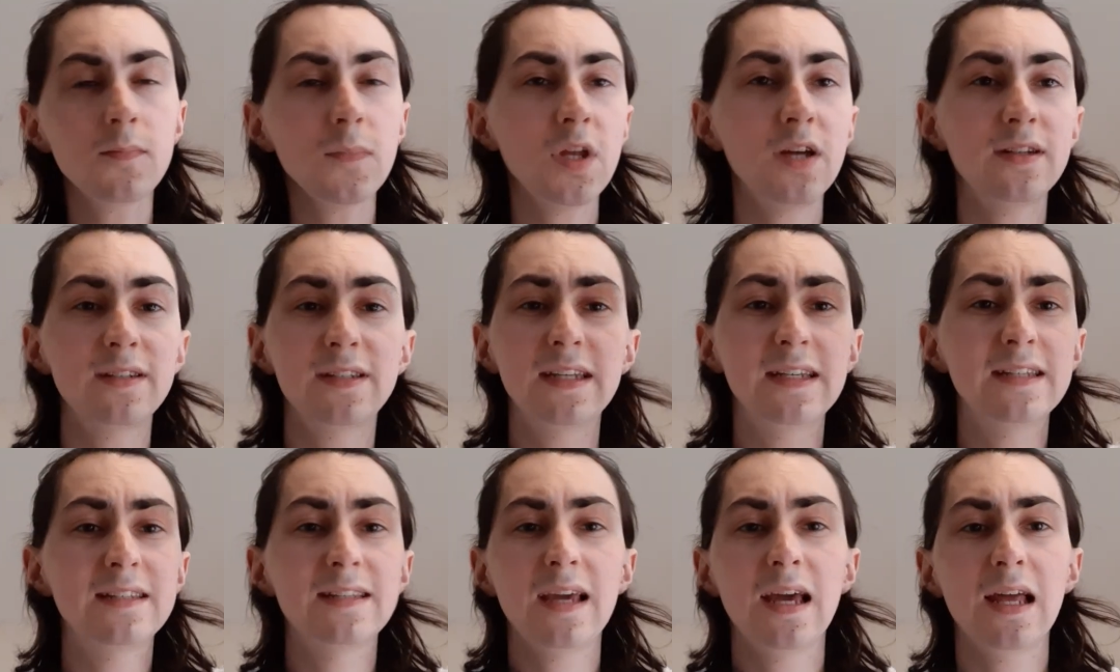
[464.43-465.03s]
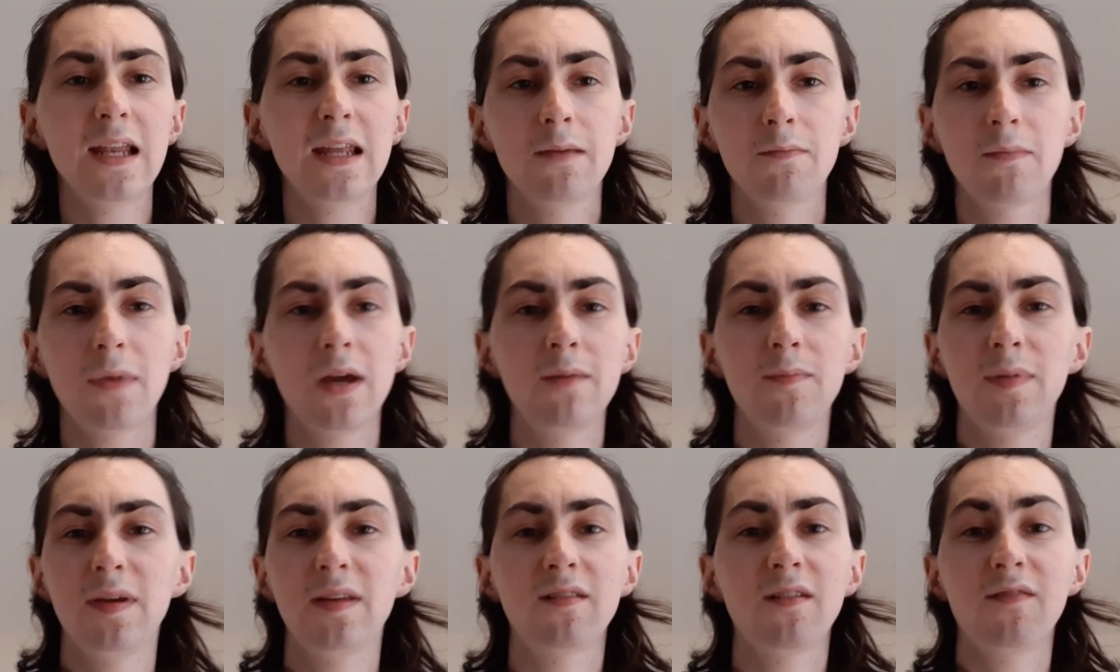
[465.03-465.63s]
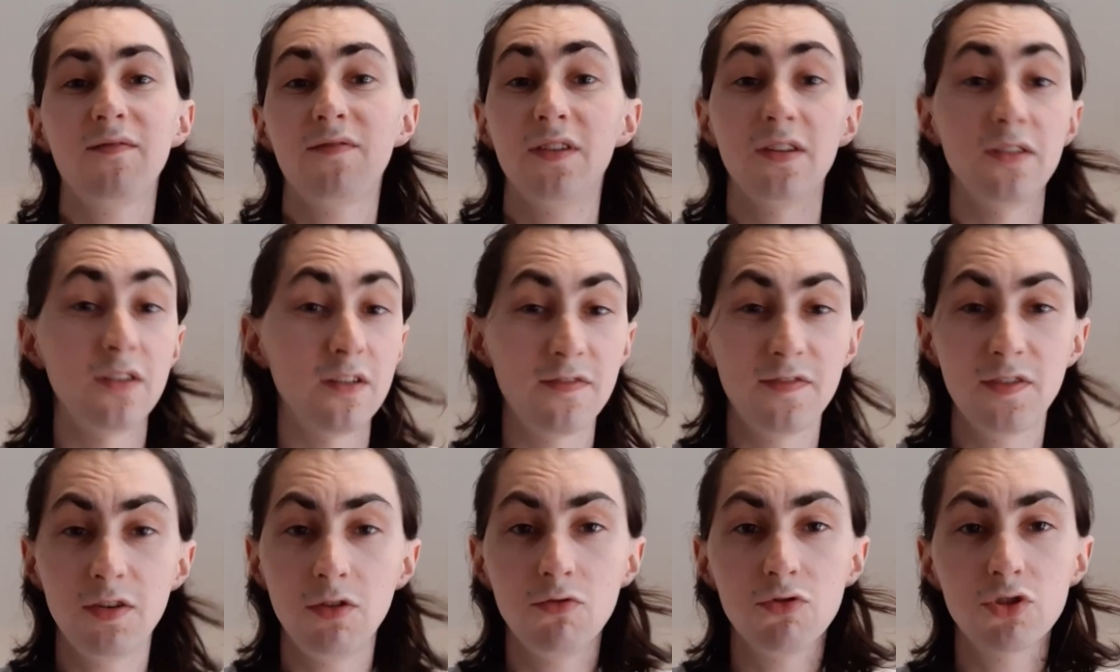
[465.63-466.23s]
detailing maybe something in the
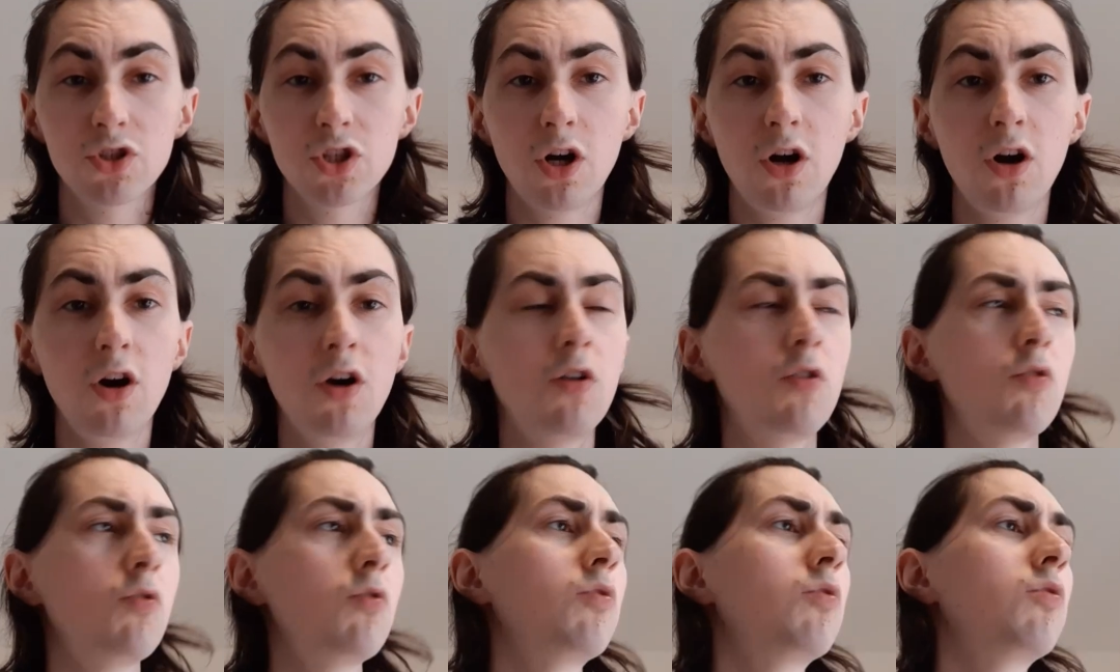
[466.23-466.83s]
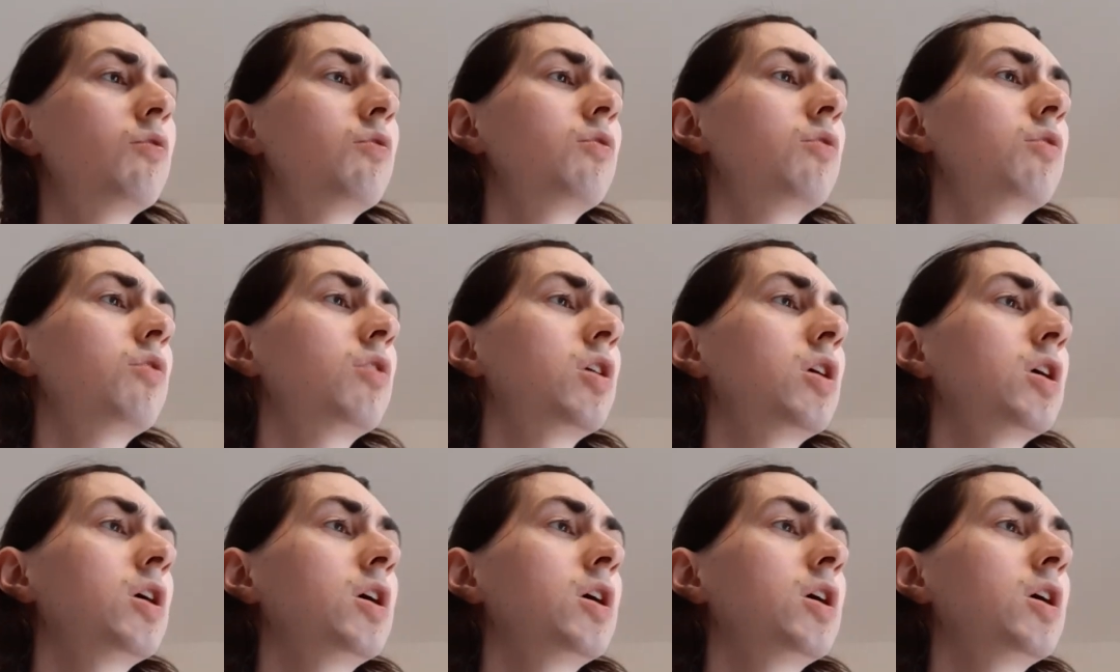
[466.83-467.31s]
future, or